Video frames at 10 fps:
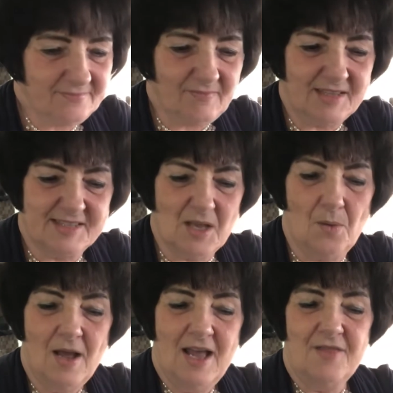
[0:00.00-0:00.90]
So
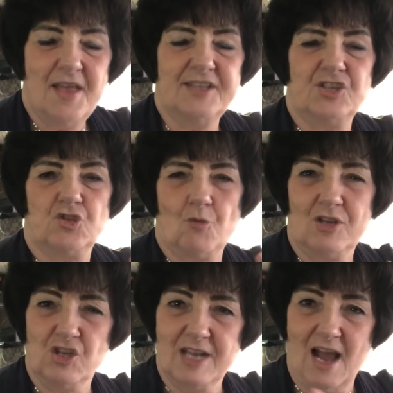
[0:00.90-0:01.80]
they
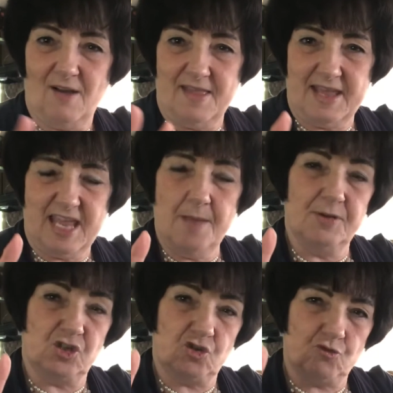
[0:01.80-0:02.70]
stretch it out, and they keep
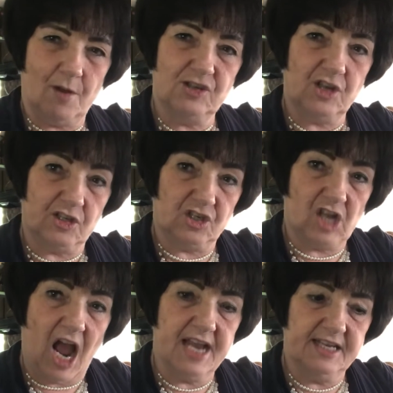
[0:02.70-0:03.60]
it stretched as
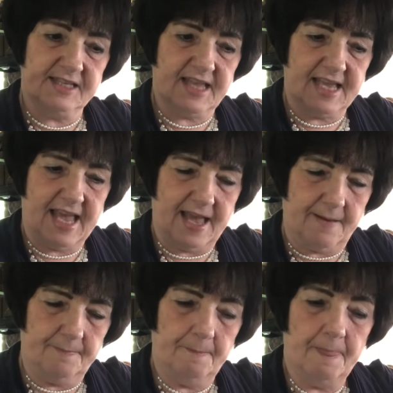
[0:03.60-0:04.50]
tight as they can.